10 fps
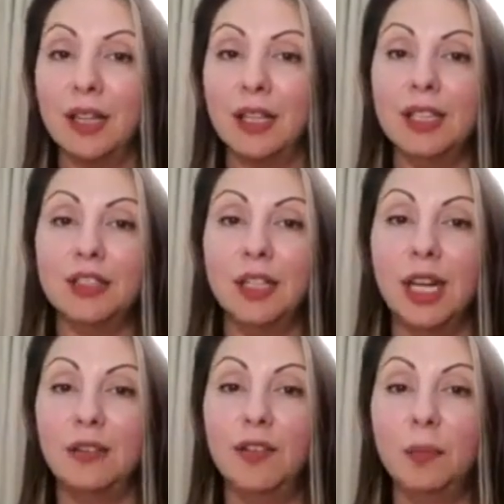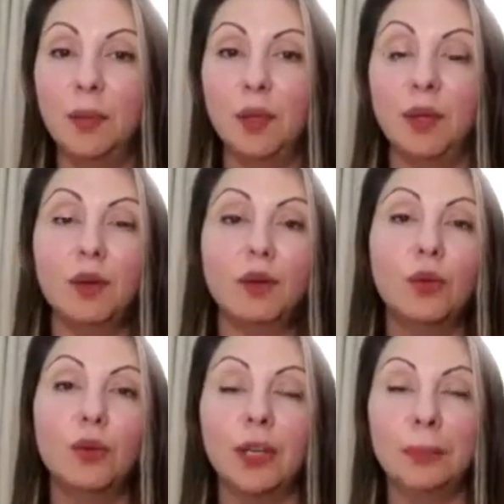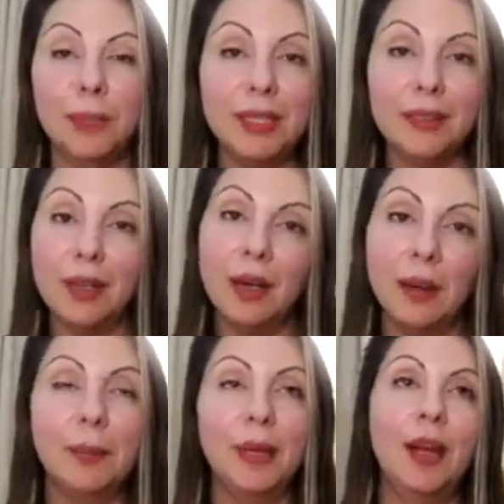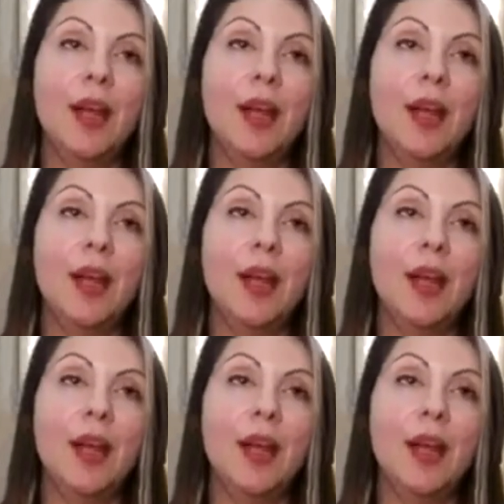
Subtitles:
unless you have a blog or a media hub.